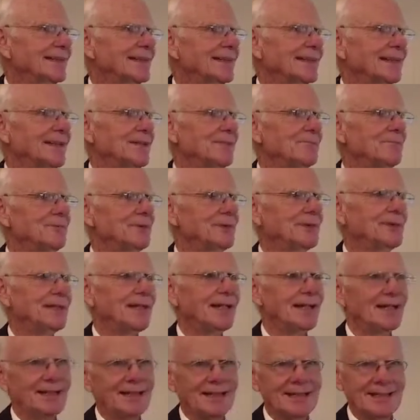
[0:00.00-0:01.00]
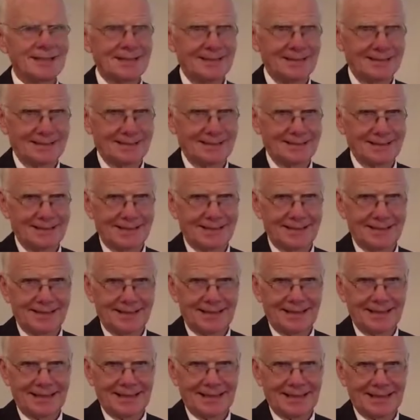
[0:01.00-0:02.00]
If you didn't,
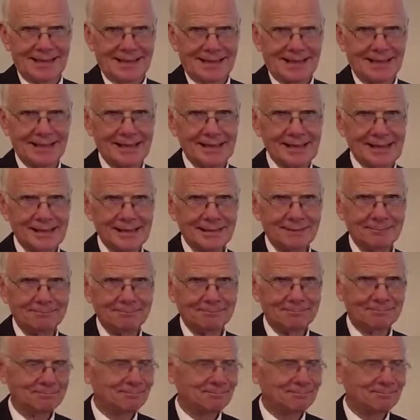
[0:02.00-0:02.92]
well,